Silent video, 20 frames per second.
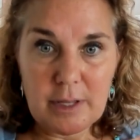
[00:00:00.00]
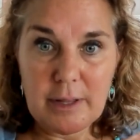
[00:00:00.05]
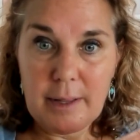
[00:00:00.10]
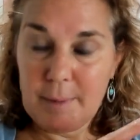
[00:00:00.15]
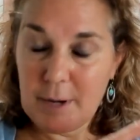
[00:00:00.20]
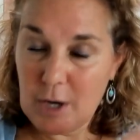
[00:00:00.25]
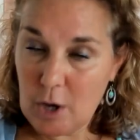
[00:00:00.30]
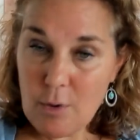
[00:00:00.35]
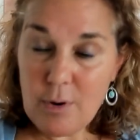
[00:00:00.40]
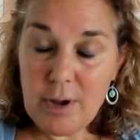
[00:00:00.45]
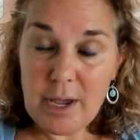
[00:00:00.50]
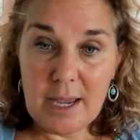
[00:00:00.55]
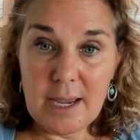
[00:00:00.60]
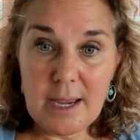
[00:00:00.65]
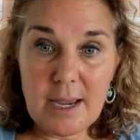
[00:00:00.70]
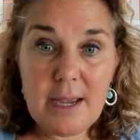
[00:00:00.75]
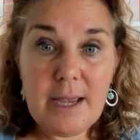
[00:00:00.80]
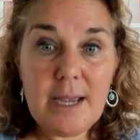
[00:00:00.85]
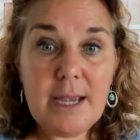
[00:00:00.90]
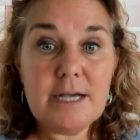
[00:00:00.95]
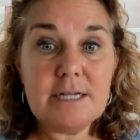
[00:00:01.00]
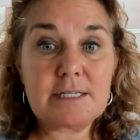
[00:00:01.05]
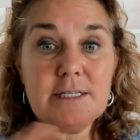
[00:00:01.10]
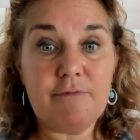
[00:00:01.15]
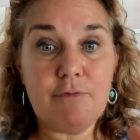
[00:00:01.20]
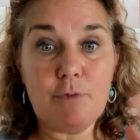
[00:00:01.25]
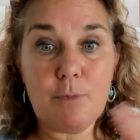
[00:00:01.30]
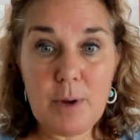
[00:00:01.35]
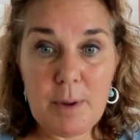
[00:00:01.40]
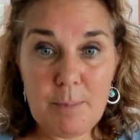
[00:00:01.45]
I'm like, okay, except
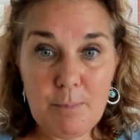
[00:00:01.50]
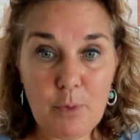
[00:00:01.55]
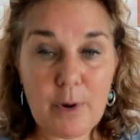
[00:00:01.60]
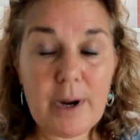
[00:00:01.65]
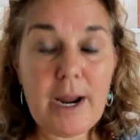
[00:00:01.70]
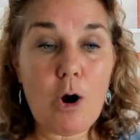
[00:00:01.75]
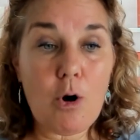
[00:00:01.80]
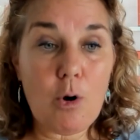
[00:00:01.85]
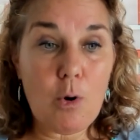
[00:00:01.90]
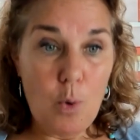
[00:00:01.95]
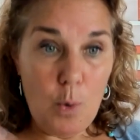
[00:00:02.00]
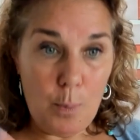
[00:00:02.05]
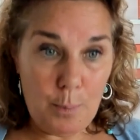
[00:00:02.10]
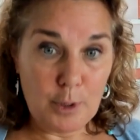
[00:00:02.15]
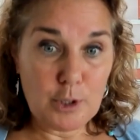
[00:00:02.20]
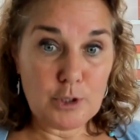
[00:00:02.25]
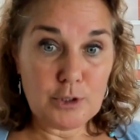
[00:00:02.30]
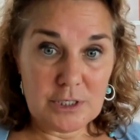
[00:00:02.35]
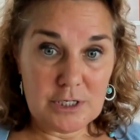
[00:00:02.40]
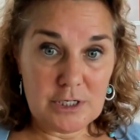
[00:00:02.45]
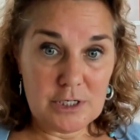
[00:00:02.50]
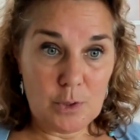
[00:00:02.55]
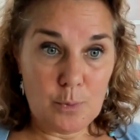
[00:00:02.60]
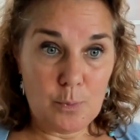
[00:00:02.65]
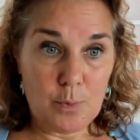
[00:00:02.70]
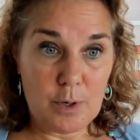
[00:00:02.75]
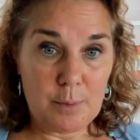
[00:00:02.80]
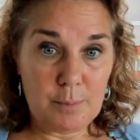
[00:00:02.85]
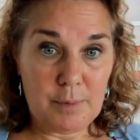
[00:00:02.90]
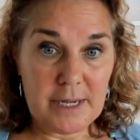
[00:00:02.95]
for we bring our whole person to the
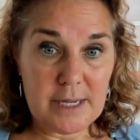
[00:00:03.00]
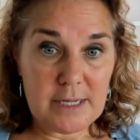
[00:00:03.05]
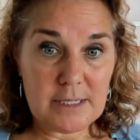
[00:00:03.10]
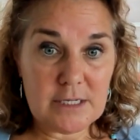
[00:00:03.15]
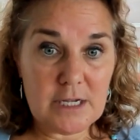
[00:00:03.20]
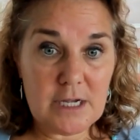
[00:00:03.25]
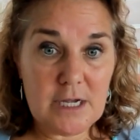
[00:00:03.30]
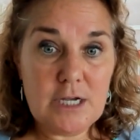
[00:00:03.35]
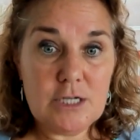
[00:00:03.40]
workplace.